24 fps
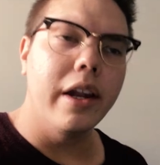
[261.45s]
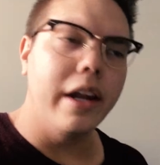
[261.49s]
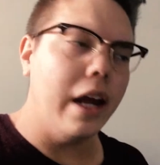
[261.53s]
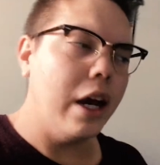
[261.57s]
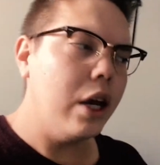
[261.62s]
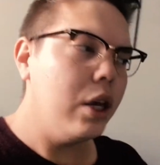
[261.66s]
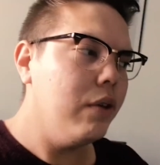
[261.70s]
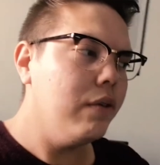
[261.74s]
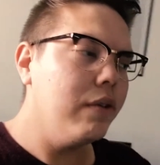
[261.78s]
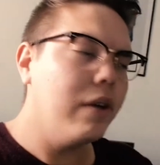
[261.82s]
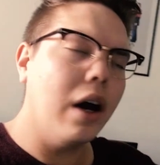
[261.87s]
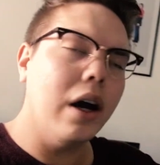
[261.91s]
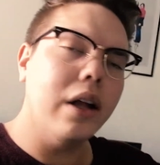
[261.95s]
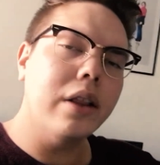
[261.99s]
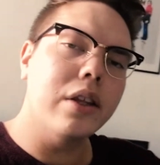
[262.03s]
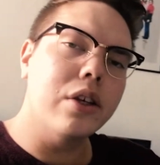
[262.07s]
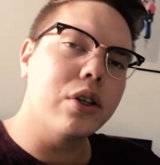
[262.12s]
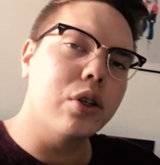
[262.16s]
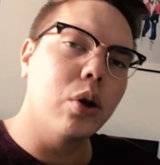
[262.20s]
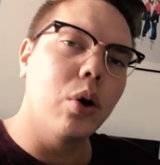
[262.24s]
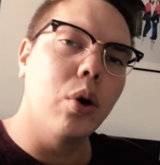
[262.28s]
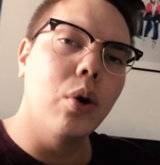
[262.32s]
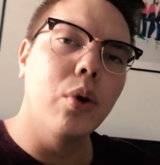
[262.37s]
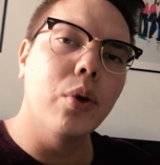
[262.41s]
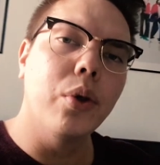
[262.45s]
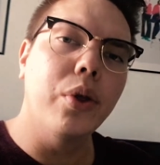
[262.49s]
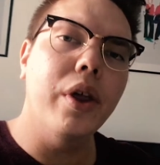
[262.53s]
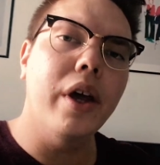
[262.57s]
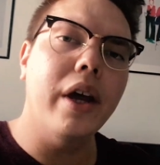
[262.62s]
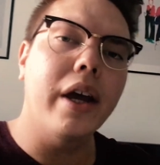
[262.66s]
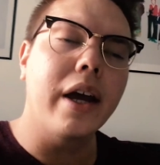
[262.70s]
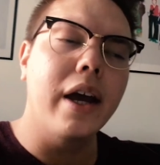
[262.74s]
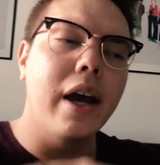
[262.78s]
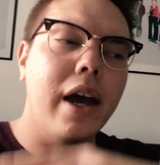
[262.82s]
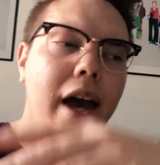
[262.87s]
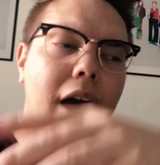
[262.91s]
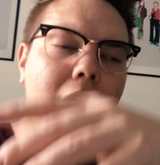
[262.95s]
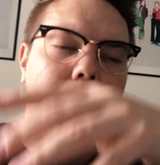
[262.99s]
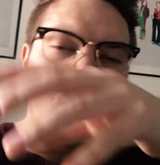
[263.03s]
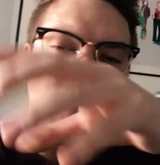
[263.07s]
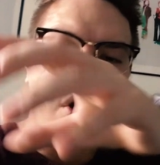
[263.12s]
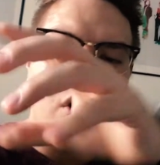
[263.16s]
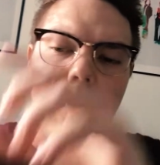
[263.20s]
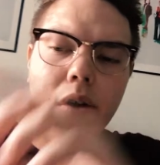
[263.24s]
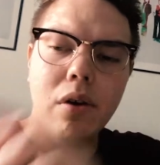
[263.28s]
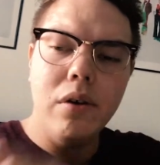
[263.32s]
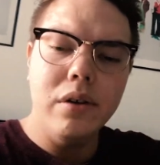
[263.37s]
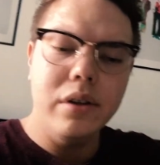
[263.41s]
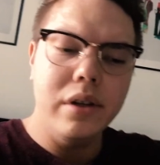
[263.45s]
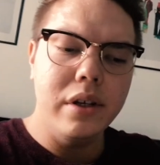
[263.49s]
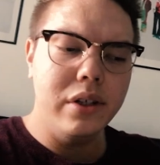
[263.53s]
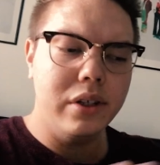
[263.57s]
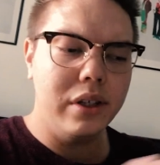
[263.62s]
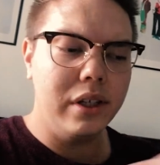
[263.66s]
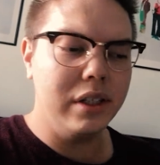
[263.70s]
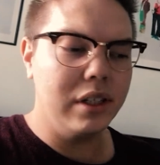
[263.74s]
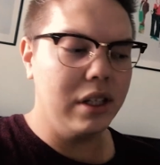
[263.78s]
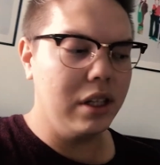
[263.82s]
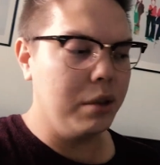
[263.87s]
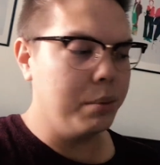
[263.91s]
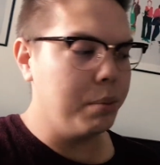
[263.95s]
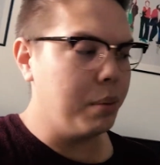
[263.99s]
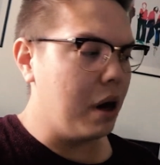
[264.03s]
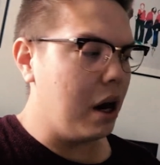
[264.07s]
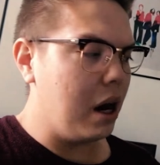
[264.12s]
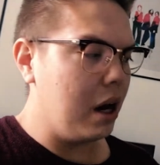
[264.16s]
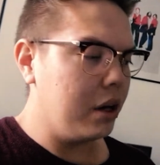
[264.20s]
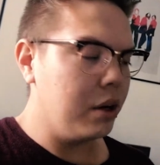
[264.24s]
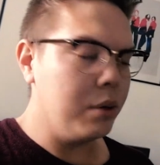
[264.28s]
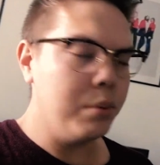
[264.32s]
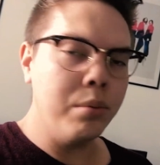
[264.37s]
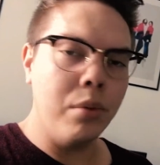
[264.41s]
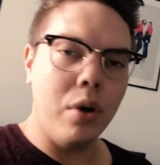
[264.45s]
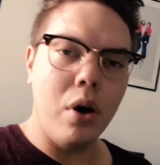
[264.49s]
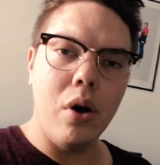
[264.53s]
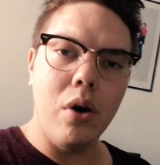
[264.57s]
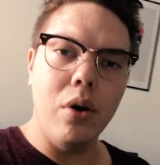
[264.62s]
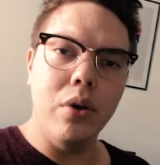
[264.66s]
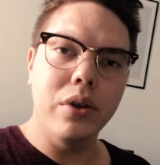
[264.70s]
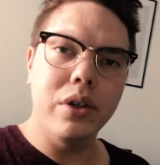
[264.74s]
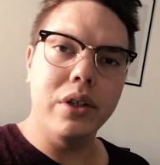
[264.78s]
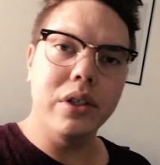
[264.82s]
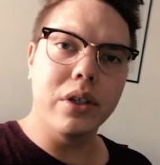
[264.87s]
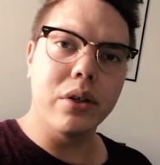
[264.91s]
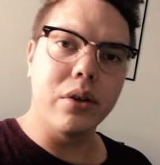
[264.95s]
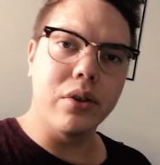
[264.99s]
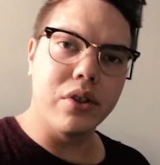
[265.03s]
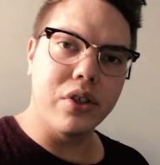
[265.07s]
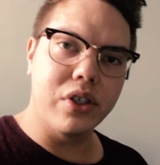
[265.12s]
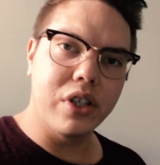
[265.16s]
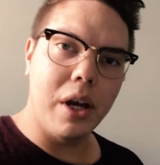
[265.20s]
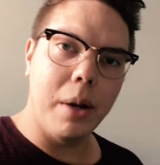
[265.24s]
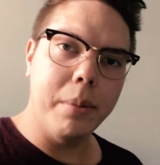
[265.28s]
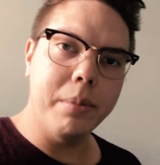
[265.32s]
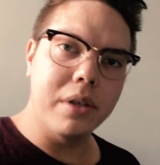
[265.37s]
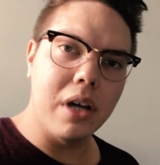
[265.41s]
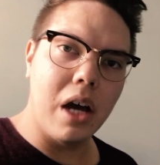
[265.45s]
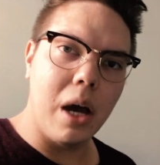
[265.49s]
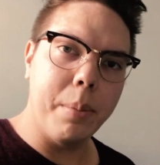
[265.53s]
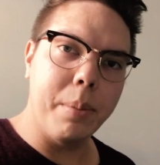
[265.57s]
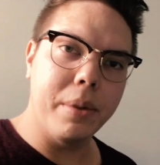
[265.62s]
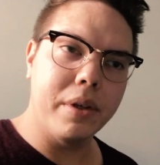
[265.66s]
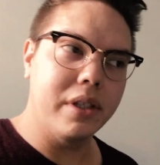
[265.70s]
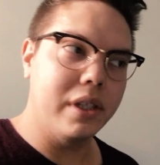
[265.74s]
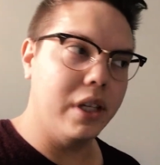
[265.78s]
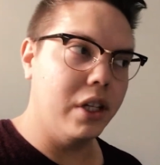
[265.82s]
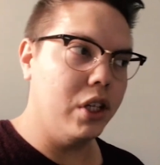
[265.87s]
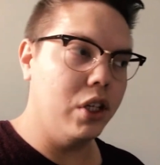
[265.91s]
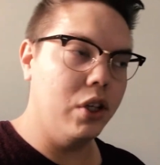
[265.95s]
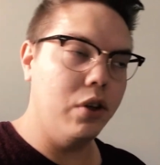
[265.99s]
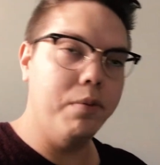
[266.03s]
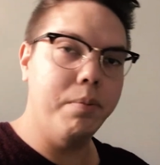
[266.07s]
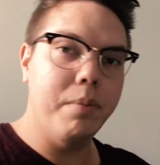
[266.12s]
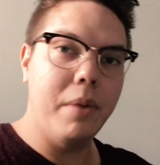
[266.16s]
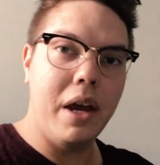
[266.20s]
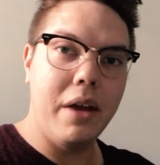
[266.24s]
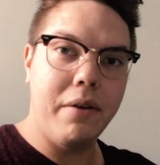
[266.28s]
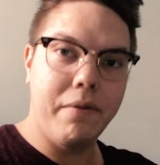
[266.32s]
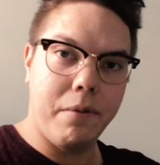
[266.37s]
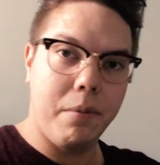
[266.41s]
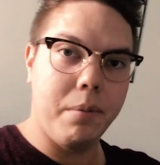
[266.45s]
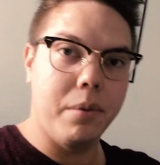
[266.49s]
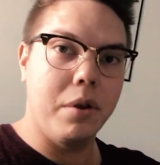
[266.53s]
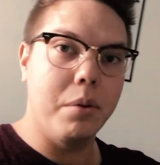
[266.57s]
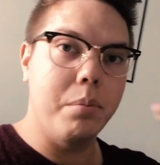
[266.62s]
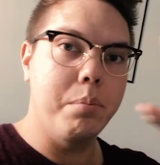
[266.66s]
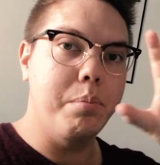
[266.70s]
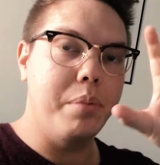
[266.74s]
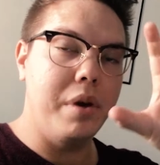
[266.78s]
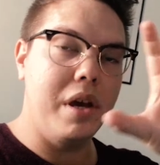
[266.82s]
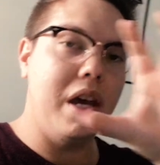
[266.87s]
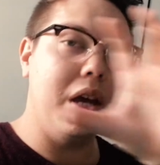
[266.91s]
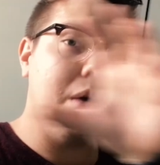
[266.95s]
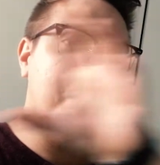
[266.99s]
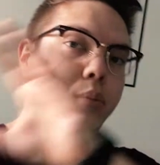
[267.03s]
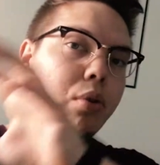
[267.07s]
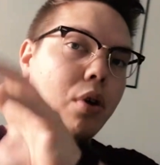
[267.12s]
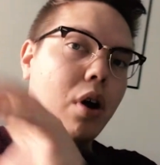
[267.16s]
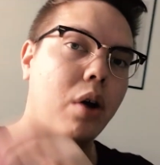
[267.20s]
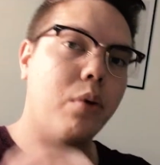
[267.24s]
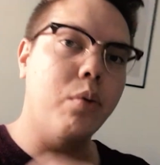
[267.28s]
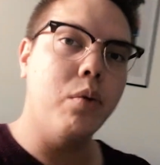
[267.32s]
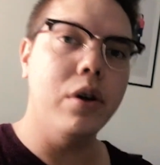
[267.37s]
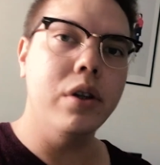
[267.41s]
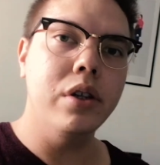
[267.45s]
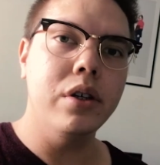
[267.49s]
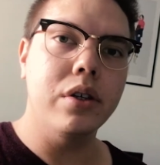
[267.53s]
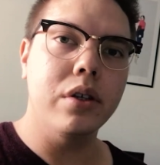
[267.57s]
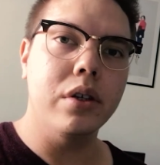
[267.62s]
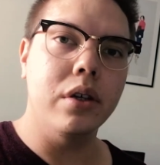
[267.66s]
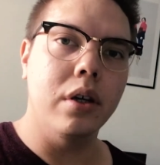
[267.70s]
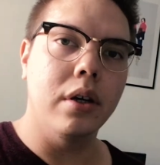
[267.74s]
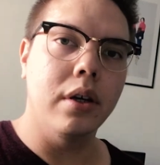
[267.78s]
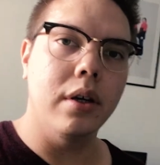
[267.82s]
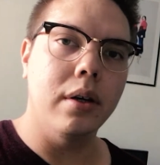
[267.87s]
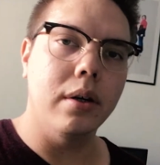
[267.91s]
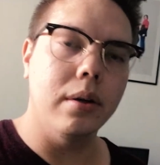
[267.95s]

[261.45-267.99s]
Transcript: Now you've got this whole thing, and all of these things at the bottom, all these little subtopics that you've made from the big, broad ones,